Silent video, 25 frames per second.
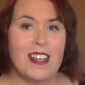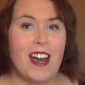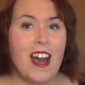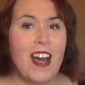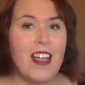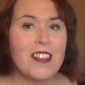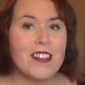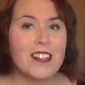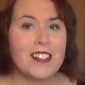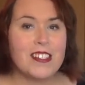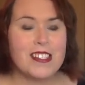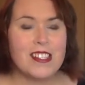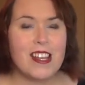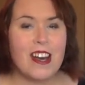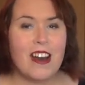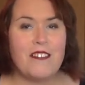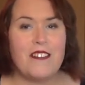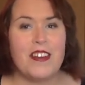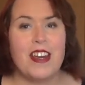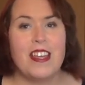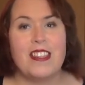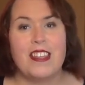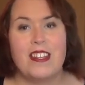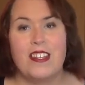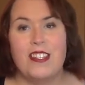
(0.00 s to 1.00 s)
other stuff
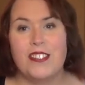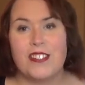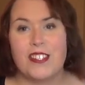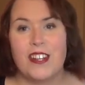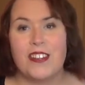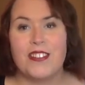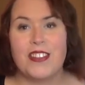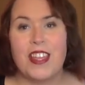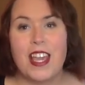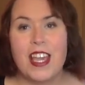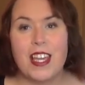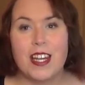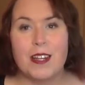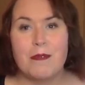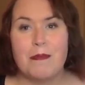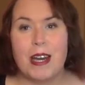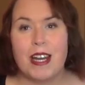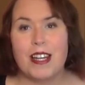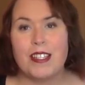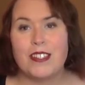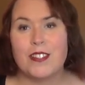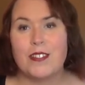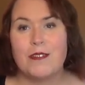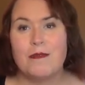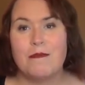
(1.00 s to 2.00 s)
and then you start thinking about
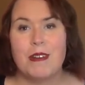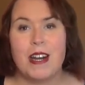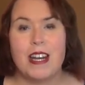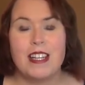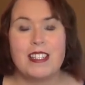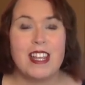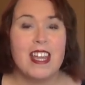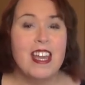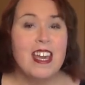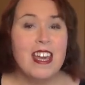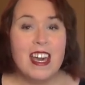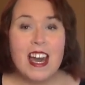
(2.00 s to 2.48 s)
it too much